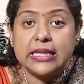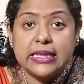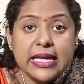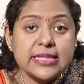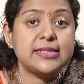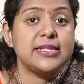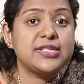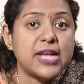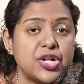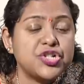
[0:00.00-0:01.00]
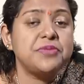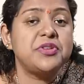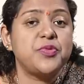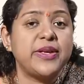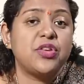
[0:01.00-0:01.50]
This disjunction
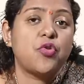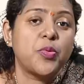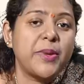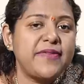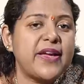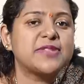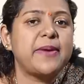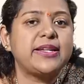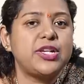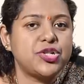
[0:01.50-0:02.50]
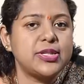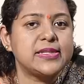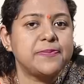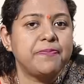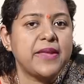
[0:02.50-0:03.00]
between the normative
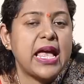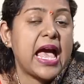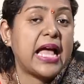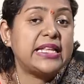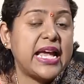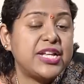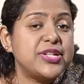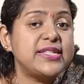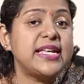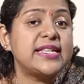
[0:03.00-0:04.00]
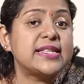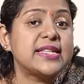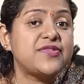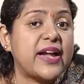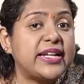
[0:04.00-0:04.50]
expectations and the agencies and
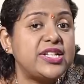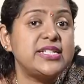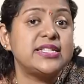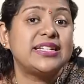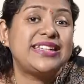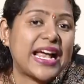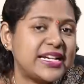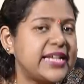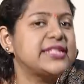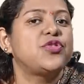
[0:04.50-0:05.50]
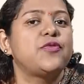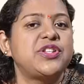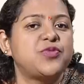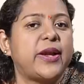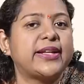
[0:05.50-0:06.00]
the strategies and the tactics through
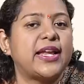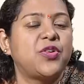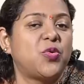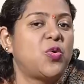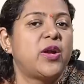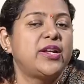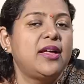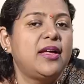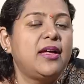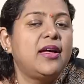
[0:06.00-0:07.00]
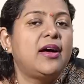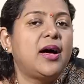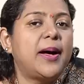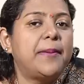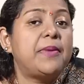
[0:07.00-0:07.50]
which one can go on
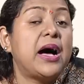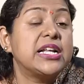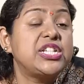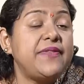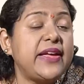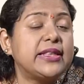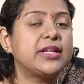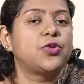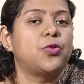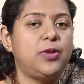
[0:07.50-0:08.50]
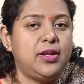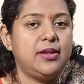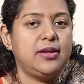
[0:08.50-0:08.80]
achieving that goal,